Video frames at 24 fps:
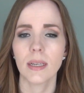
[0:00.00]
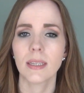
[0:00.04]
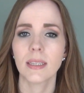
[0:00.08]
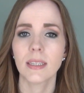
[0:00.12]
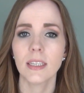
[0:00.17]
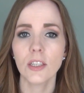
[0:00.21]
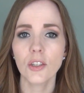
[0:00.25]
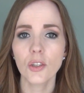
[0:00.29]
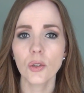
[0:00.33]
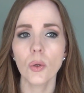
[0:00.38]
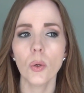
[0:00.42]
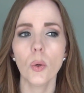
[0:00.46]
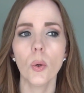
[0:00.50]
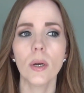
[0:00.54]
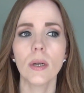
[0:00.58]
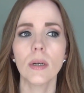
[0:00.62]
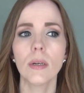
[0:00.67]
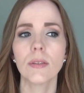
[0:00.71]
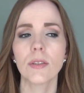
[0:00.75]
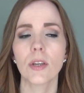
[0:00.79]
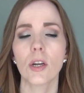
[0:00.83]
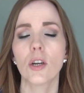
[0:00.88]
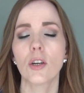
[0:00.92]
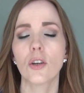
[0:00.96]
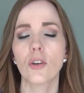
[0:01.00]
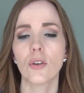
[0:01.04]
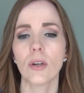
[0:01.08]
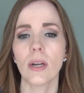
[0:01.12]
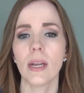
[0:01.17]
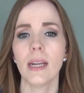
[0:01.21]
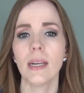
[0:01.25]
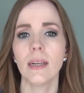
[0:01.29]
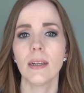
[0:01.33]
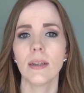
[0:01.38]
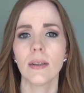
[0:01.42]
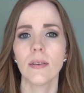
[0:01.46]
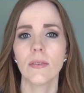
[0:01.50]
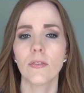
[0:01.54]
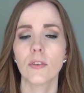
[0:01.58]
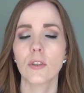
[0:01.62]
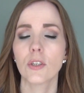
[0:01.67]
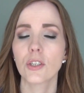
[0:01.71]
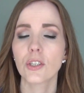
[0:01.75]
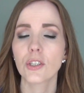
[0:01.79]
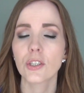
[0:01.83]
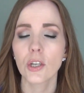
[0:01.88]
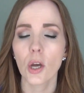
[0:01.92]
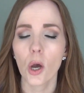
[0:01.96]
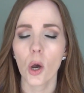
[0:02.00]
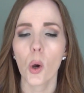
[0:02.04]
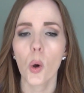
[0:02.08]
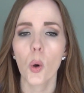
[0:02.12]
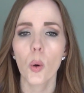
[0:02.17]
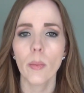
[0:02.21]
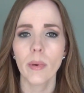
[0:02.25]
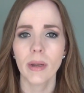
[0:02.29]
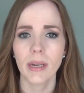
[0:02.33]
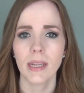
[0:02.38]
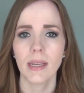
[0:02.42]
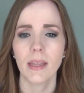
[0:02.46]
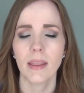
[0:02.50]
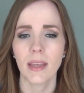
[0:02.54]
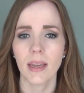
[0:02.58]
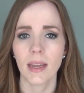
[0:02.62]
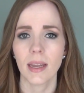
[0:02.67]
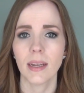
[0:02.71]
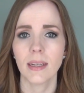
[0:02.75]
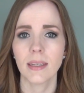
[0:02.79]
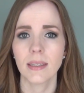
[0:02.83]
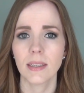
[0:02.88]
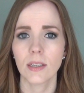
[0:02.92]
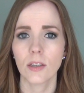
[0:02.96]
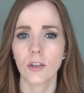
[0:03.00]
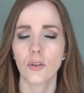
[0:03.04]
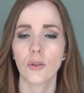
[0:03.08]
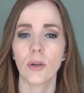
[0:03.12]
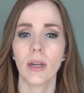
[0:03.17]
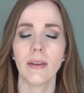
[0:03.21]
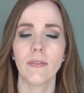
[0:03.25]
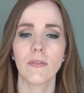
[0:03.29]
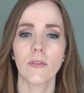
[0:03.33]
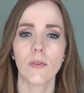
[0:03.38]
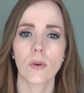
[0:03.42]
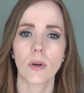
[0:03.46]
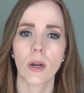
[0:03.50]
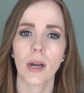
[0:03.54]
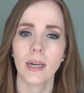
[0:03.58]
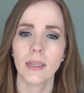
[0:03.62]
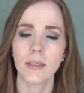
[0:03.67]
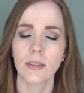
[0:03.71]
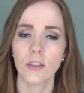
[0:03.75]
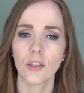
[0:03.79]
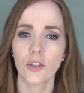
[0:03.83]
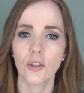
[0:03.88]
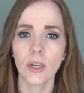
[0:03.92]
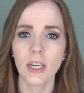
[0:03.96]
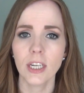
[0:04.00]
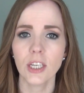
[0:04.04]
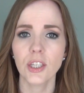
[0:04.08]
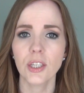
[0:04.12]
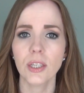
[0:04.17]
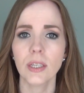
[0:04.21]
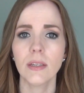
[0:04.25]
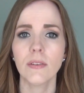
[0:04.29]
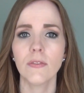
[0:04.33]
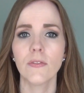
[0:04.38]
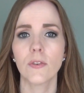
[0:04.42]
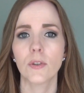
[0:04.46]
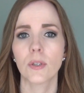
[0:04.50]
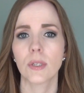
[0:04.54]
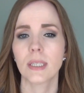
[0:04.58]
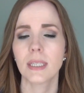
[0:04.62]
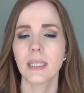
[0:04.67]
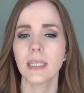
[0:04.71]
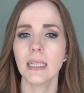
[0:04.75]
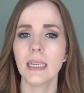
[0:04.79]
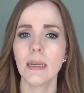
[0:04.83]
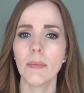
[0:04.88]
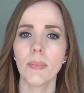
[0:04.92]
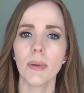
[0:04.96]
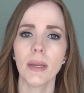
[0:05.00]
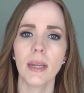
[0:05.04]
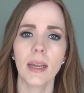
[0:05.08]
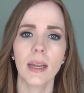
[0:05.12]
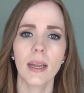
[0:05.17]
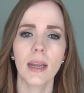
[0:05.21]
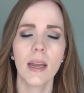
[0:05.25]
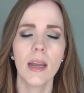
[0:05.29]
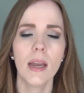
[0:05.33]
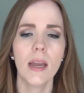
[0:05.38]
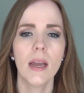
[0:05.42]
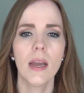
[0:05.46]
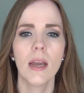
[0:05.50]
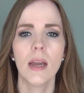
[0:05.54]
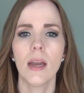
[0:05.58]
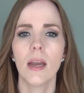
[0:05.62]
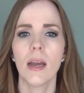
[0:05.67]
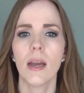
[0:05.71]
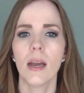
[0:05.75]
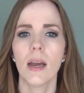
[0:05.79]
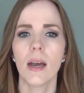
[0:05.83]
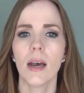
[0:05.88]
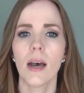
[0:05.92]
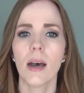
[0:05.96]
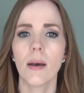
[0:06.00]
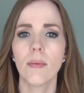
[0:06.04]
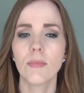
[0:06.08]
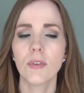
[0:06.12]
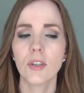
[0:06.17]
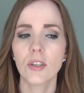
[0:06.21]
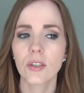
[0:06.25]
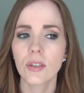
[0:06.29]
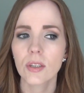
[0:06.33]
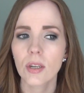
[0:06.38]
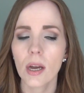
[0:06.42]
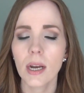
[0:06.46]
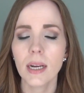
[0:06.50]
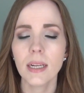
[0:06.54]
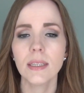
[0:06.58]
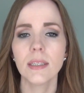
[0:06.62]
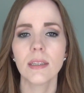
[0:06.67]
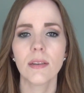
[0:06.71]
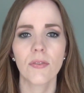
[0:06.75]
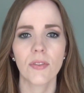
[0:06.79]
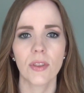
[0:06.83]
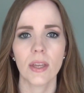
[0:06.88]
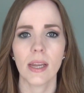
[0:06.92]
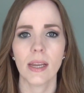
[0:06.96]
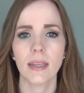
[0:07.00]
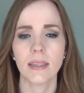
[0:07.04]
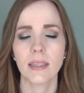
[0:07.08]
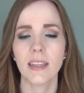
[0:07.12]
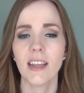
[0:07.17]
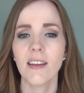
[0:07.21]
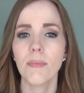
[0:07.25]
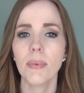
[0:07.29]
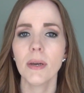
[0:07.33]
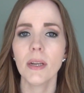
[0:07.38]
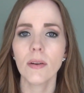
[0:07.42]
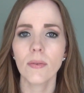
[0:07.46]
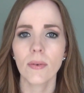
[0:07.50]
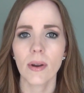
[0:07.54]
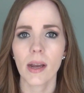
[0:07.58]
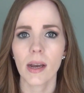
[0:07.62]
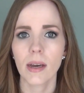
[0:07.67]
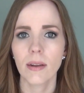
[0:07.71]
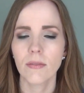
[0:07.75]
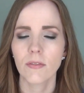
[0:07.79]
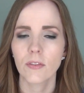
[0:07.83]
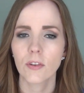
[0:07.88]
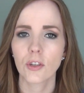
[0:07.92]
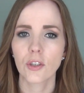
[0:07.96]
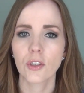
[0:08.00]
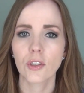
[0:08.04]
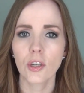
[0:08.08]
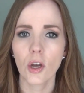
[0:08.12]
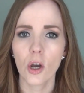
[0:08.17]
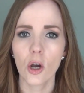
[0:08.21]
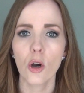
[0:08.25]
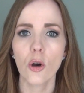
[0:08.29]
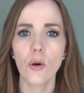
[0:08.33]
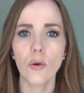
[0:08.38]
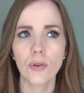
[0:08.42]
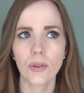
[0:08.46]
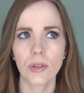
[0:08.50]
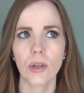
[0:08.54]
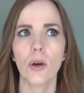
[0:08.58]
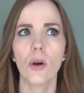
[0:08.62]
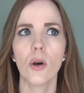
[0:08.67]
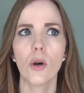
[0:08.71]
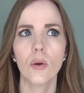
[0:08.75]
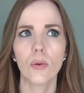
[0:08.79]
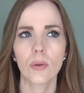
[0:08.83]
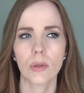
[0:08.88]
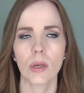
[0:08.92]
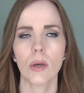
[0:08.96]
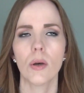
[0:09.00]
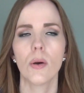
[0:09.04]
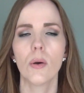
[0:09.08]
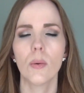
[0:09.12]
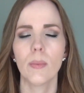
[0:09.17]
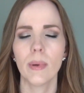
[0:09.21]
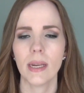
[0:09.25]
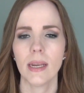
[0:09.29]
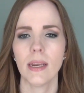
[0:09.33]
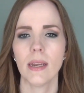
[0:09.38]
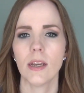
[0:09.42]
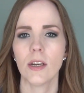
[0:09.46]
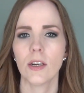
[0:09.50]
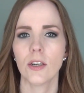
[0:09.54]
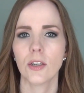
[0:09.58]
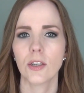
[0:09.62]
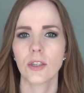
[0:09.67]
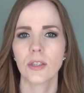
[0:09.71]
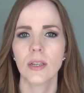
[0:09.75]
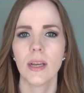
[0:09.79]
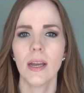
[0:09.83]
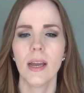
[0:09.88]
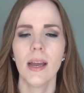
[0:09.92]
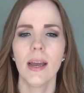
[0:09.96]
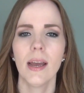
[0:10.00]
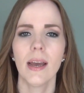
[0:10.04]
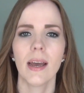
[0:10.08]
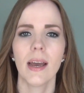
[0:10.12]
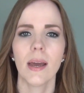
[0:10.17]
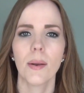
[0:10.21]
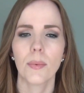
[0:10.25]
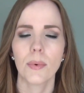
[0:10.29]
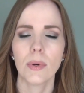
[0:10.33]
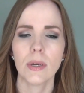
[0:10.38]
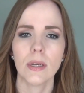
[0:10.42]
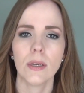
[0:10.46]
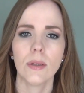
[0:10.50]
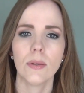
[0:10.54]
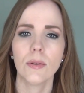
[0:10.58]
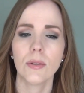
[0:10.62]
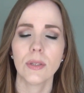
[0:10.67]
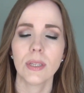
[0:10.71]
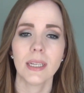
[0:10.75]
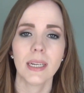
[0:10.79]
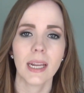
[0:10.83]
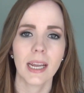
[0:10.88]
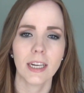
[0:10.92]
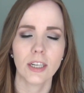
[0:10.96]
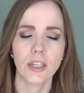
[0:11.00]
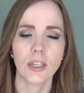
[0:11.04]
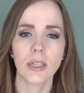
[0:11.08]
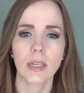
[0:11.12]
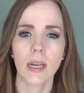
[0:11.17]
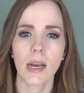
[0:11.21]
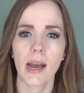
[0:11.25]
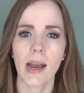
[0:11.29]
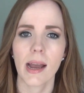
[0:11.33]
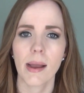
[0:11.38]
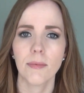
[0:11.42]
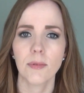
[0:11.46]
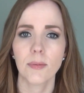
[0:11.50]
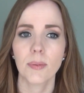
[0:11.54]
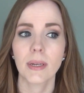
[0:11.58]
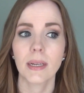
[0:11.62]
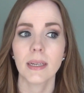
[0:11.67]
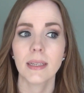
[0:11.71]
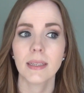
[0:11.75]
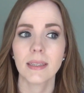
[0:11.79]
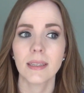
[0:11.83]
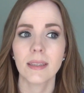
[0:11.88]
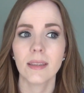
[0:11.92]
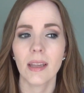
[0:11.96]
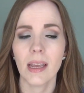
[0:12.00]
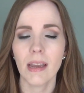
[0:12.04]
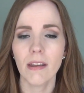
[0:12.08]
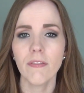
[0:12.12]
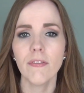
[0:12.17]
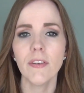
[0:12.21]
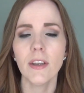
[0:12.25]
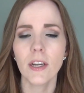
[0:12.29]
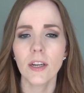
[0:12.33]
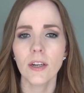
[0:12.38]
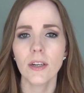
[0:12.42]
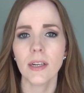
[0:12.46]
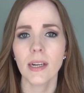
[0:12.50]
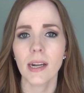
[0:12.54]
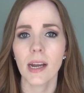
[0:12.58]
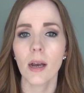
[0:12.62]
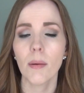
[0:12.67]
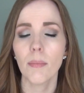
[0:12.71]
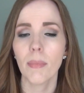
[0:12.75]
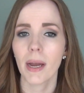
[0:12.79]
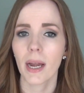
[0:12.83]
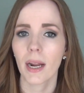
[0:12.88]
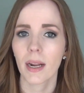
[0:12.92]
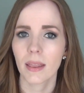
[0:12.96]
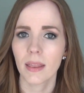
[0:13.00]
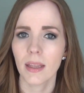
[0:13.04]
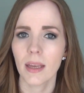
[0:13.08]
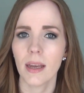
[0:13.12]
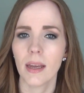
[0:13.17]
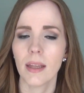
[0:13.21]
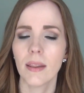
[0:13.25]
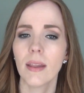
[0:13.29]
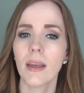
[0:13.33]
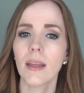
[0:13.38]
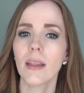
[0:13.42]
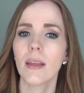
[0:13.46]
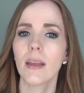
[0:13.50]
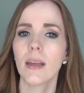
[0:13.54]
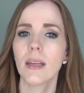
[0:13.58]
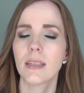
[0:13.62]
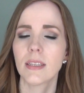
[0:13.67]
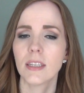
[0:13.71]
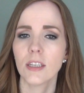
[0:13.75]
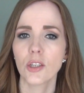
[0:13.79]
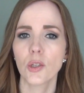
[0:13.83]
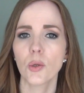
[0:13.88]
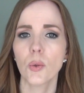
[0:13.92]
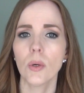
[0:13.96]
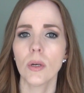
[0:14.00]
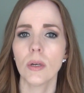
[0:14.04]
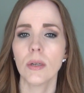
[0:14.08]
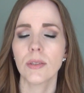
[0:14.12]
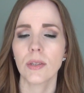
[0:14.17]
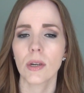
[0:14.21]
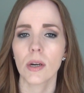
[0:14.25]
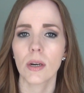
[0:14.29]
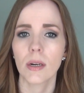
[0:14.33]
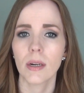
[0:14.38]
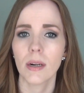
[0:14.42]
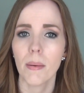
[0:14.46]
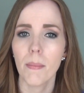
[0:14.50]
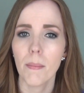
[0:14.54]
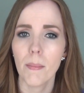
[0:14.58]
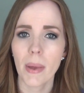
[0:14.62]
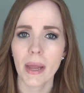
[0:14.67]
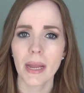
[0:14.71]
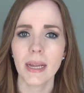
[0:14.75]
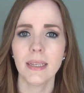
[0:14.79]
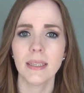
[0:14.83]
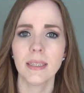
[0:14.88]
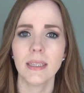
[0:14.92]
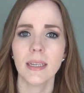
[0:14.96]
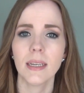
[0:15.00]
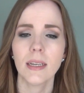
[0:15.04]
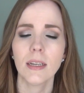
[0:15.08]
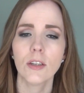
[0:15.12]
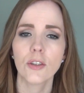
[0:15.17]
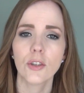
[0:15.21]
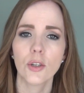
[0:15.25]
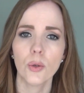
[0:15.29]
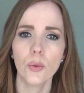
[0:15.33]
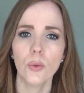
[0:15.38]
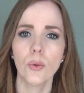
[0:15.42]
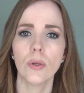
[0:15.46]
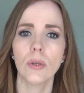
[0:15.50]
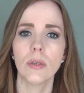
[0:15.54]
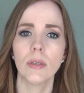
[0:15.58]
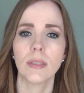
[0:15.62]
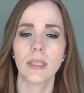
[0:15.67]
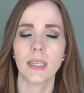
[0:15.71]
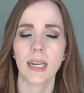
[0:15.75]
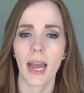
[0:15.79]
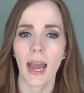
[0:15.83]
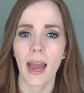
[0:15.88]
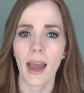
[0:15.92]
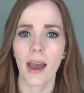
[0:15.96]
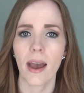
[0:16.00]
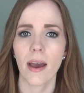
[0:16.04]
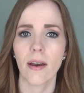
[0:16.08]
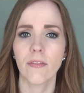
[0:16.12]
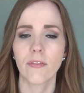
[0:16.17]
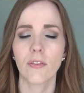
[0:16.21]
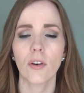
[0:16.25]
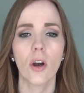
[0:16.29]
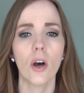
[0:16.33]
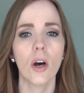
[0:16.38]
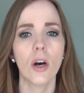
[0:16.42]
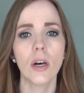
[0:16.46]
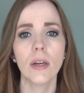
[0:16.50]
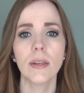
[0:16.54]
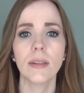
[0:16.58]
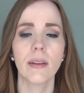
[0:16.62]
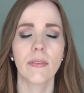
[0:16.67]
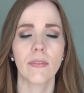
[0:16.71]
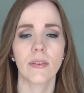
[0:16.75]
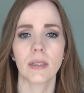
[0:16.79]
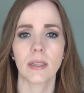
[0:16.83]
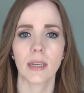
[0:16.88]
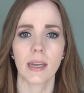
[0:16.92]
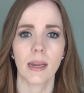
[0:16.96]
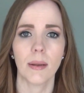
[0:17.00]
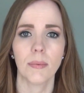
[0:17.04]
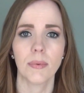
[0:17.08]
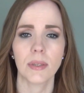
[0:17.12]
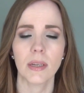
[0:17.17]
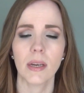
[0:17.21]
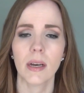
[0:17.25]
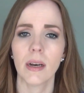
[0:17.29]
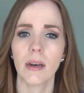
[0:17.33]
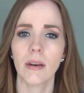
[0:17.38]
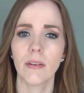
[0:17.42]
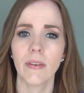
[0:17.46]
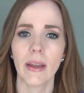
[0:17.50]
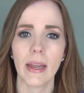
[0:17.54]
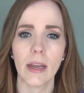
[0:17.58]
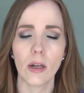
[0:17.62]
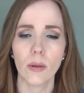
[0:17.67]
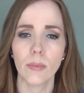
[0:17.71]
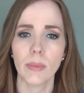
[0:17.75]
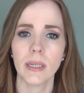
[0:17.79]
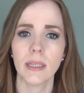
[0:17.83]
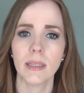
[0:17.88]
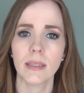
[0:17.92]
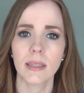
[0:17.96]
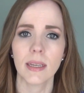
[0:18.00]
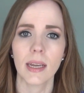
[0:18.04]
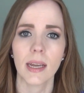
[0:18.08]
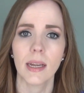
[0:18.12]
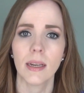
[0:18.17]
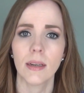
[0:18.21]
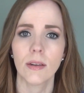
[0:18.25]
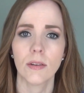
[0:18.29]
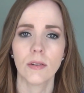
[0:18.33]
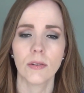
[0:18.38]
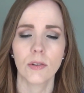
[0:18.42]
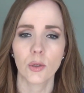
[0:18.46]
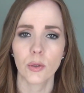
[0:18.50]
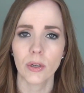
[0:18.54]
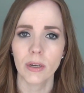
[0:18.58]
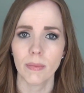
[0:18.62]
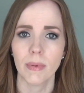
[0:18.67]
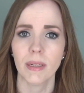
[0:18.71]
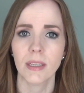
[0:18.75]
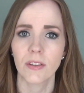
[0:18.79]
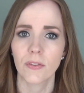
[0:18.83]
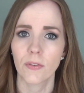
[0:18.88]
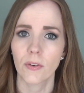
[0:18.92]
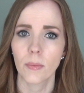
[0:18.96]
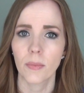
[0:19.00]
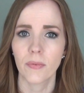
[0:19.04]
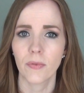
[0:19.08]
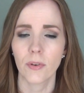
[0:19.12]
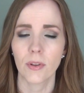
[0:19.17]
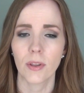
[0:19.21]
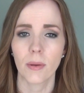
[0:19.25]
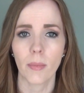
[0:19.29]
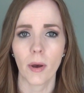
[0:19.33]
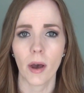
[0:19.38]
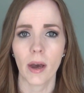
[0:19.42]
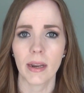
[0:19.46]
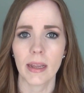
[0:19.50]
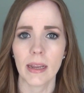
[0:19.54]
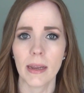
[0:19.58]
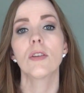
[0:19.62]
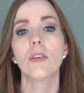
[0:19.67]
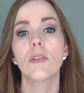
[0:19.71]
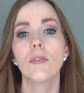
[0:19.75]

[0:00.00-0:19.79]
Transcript: Essential oils are great for so many things. They're great for concentration, for sleeping, um, just tons of things and they've been around for so so so many years and were used in ancient times because they figured it out back then that essential oils are an amazing tool to have for all different types of ailments and treatments for, for the body.